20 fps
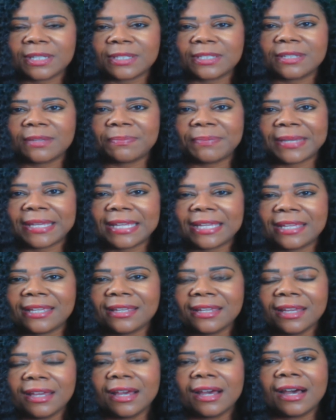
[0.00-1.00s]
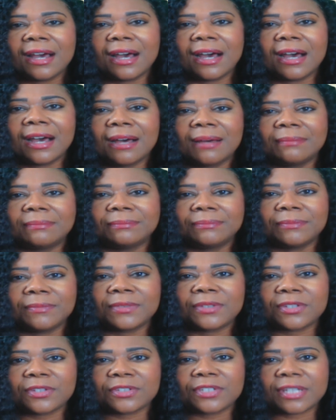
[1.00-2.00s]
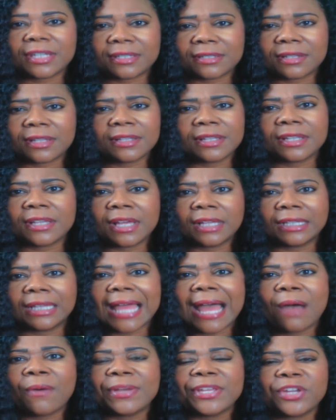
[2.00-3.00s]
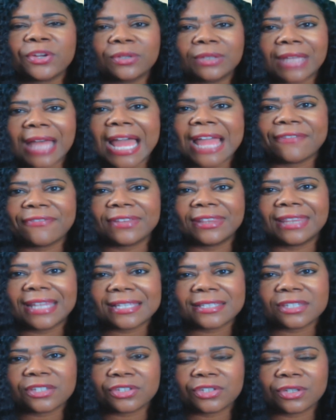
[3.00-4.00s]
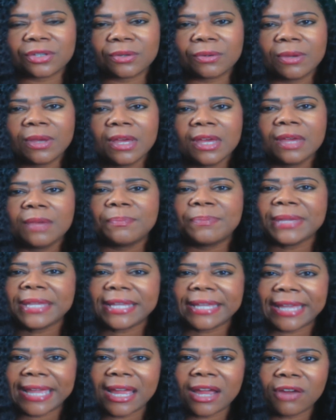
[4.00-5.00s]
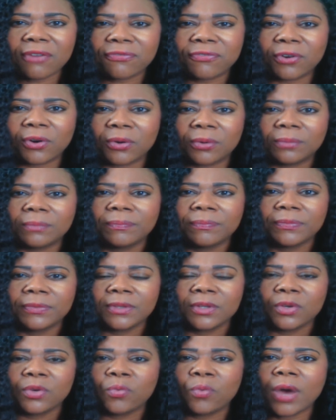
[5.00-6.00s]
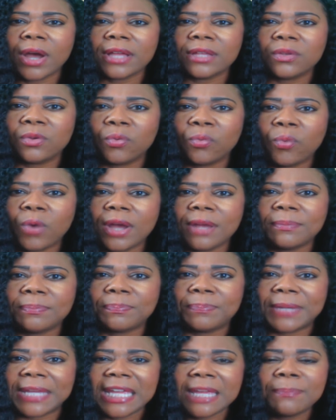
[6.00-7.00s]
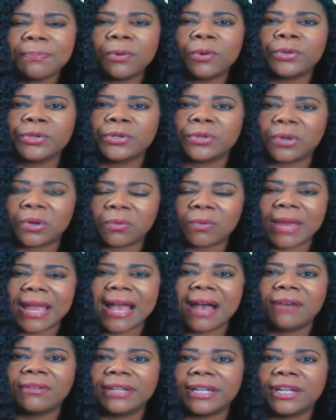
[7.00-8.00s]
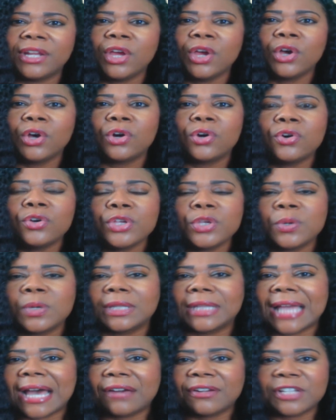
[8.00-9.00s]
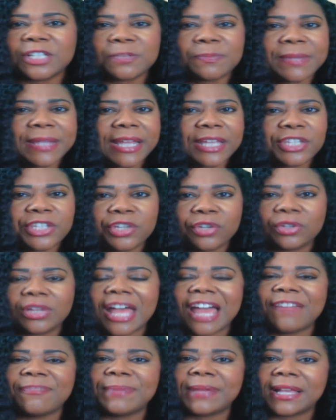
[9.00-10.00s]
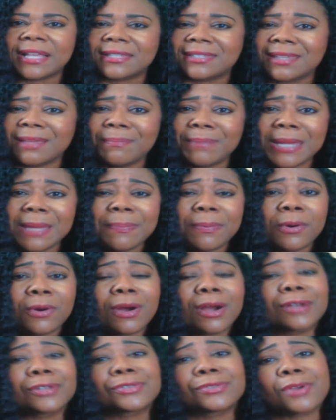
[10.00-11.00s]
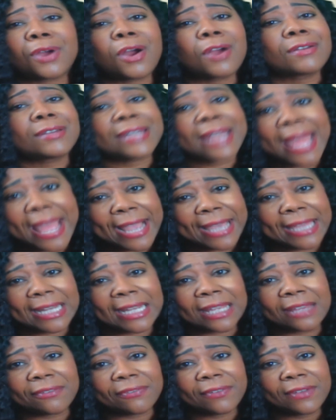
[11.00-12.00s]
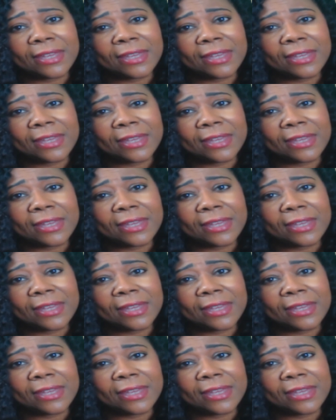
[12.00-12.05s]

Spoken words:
be to allow in your life and listen to. Be careful what people you're around and who you allow to speak into your life, because some people are negative.